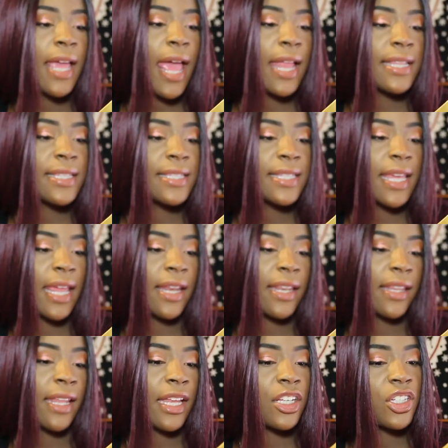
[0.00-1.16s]
and
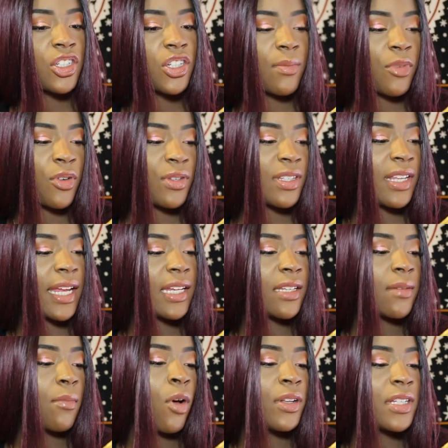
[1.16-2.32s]
skin that shimmers like
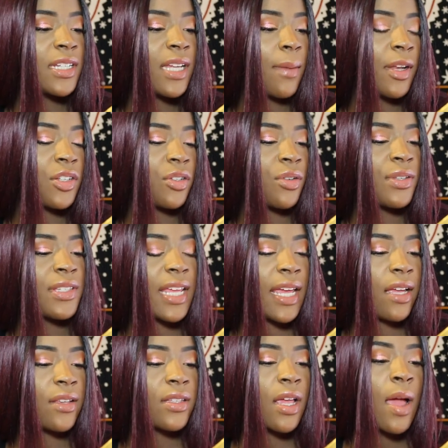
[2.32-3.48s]
multi-dimensional
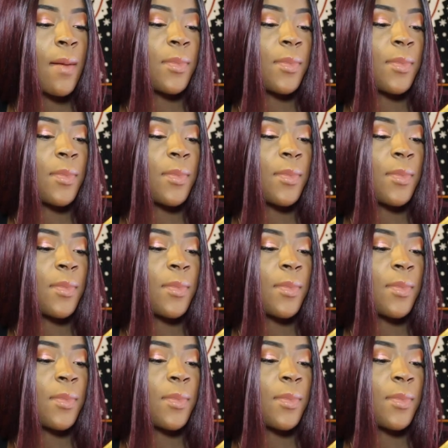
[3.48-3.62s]
scales,